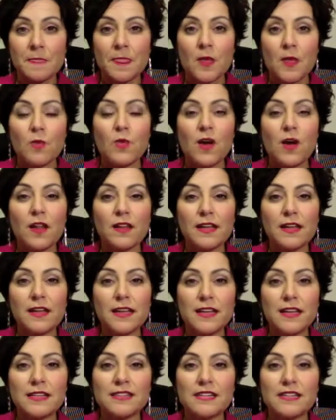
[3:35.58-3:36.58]
Well,
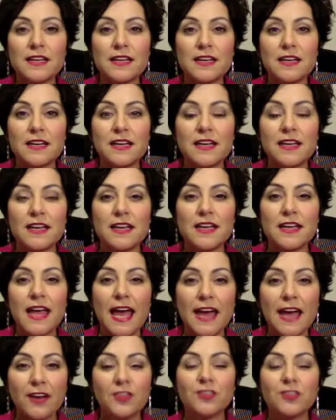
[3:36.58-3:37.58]
it's a
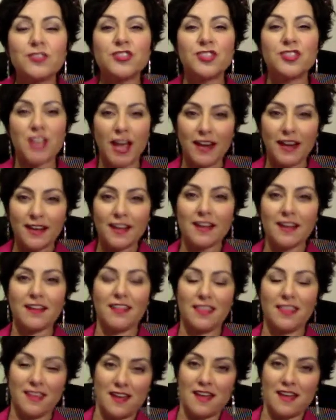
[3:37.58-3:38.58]
energetic
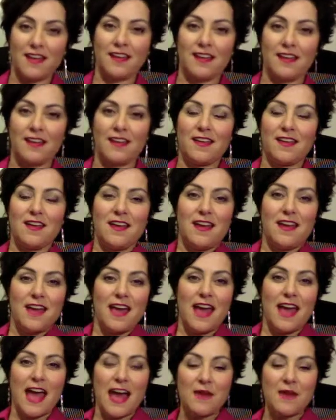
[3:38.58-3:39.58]
thing.
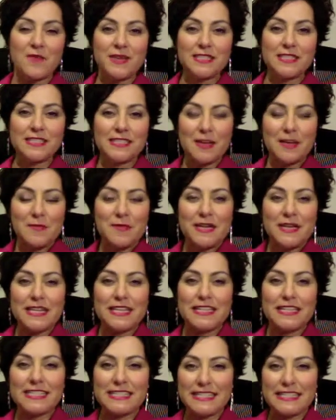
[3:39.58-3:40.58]
And when
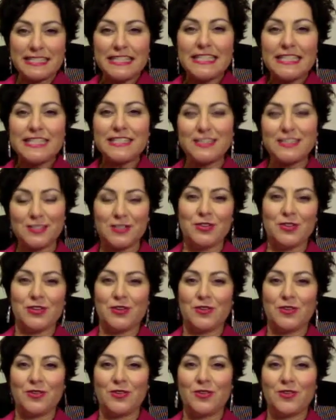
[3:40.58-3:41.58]
somebody sees
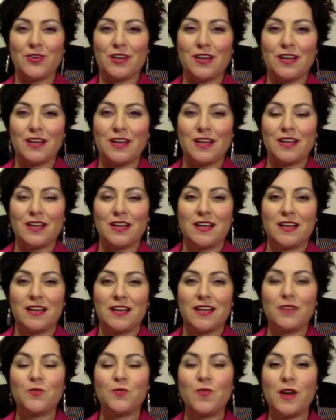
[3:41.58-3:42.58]
you
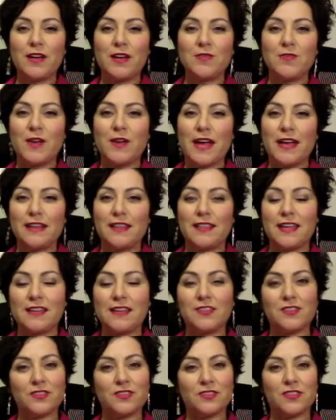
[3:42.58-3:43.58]
in one way and then
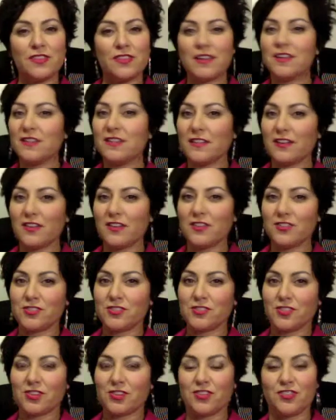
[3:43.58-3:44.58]
you think that you're
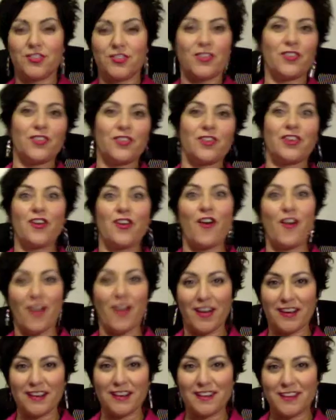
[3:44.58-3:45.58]
just going to turn it
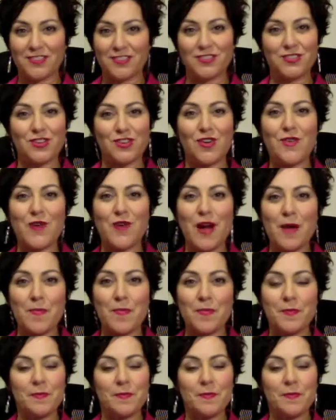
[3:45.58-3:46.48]
on and show up